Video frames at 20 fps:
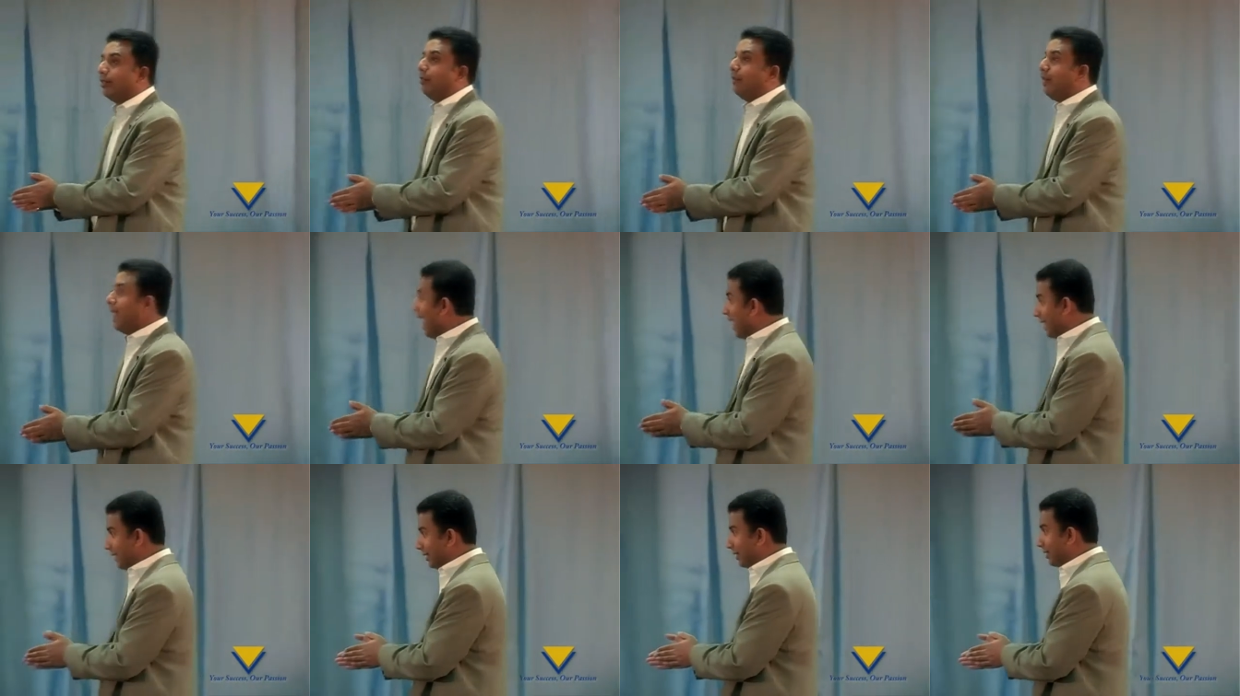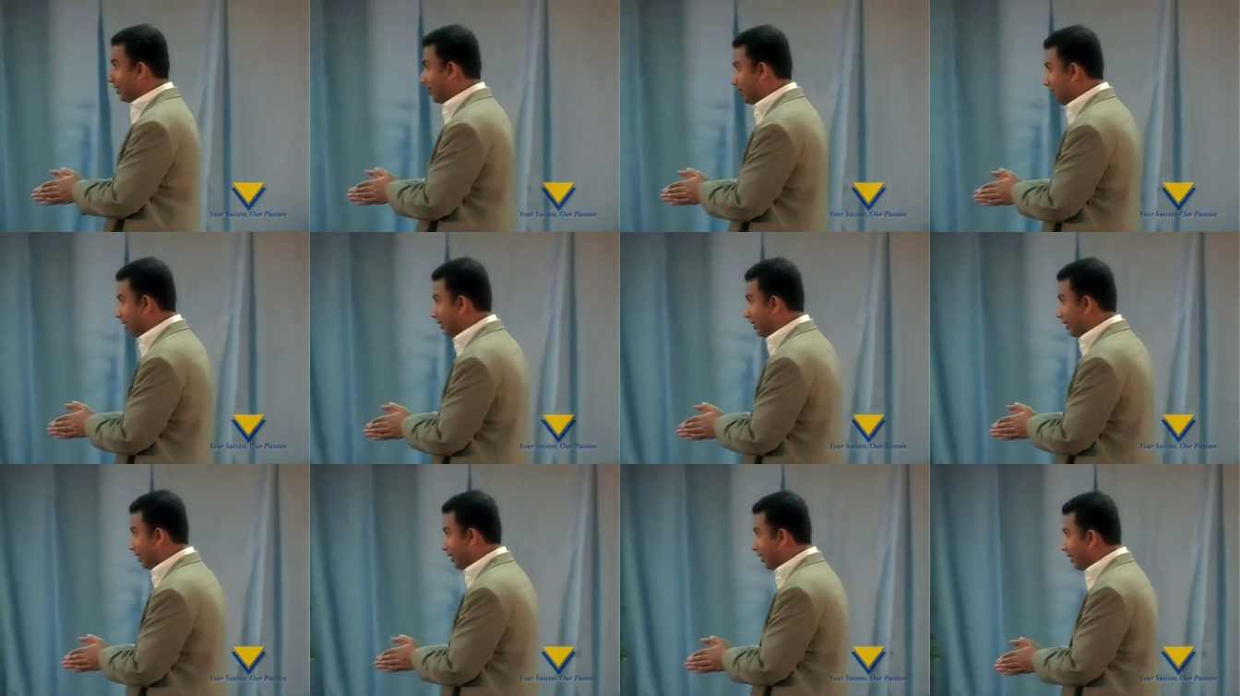plans.
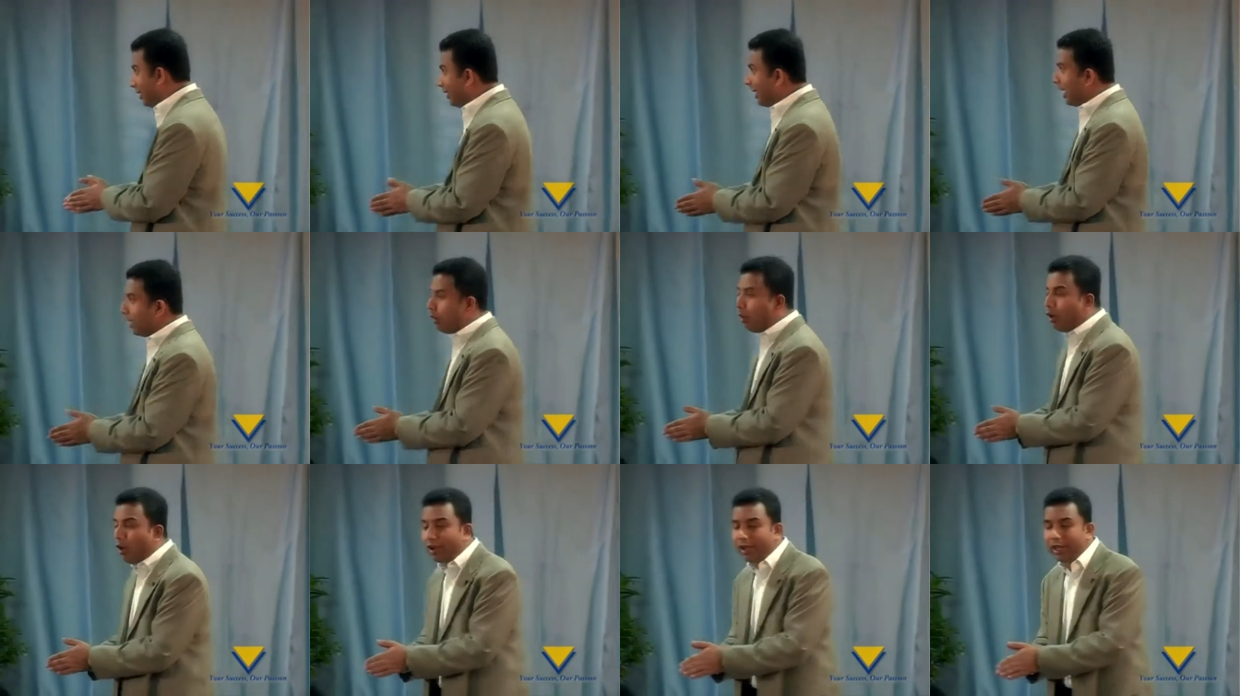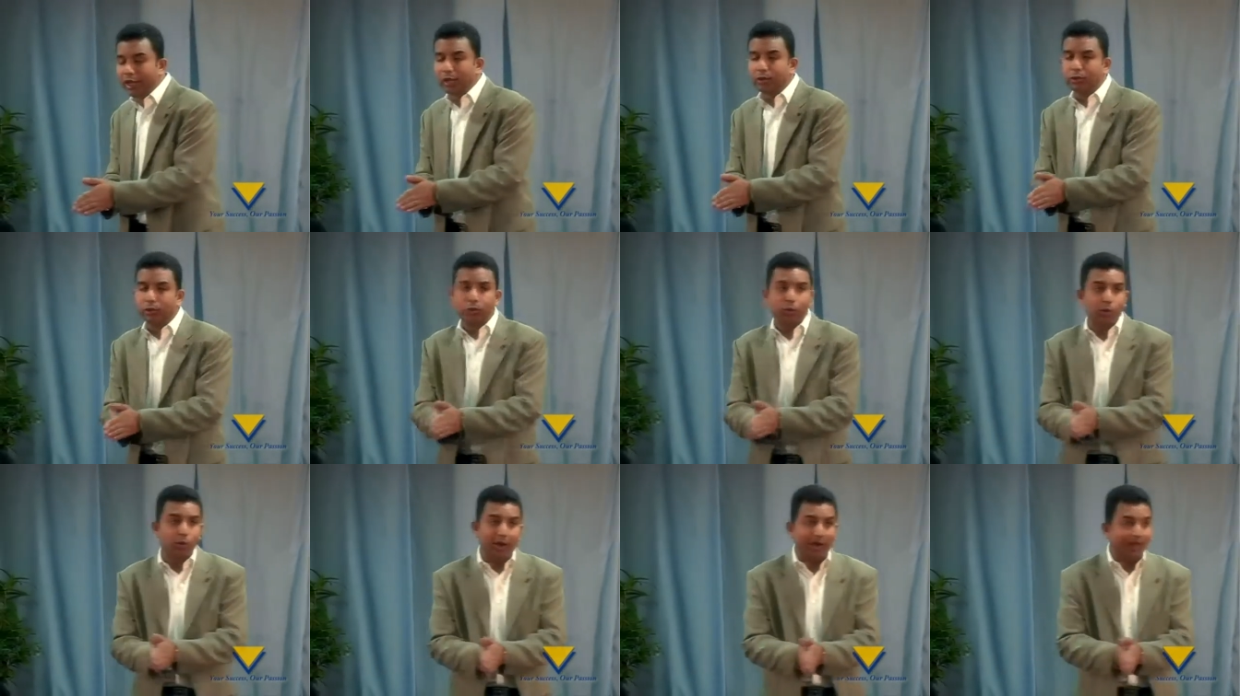He can order you to
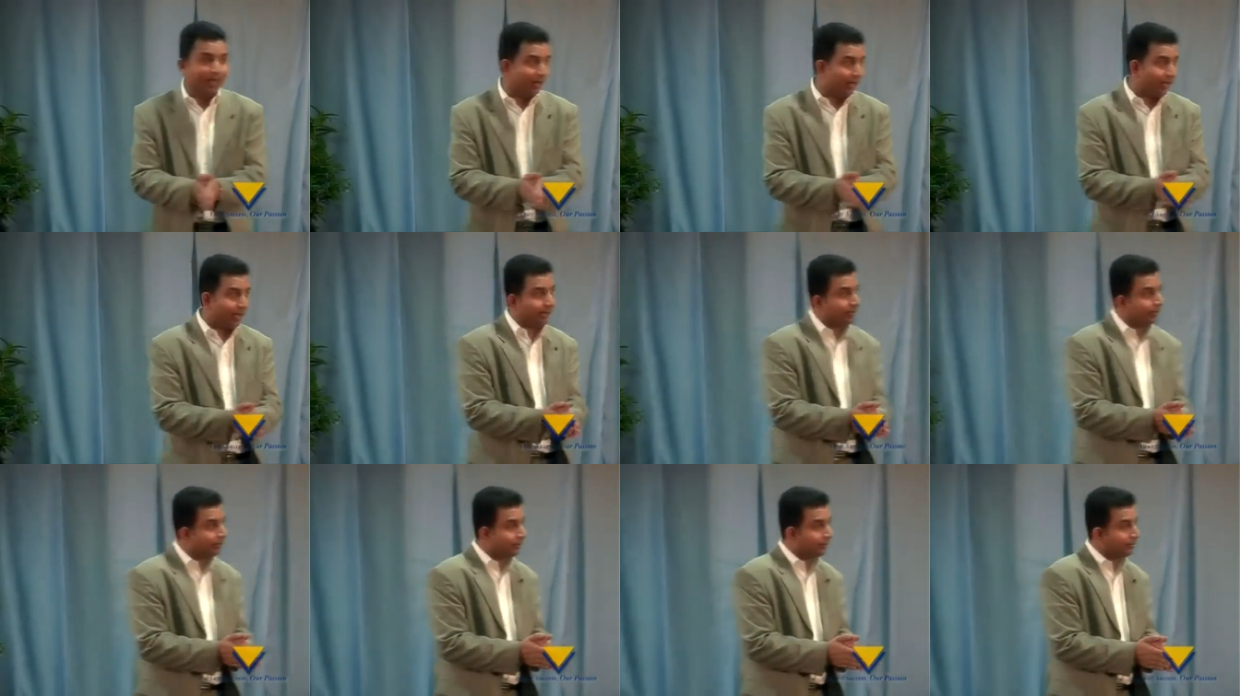do anything.